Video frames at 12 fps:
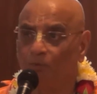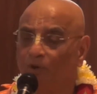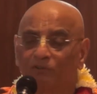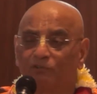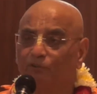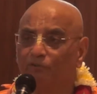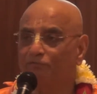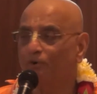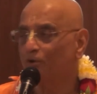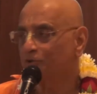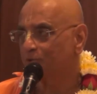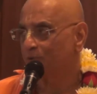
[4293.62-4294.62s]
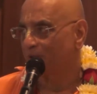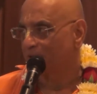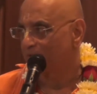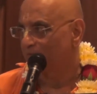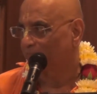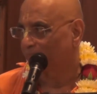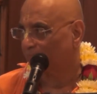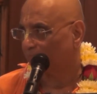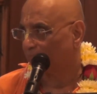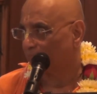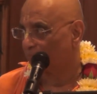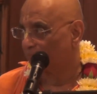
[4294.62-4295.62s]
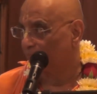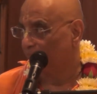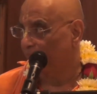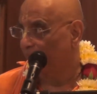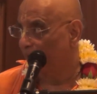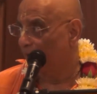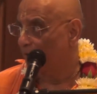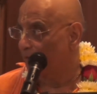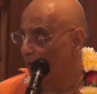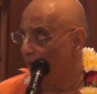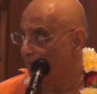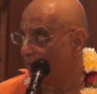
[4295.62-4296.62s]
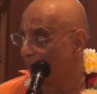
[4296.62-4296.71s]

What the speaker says: are so fortunate that we have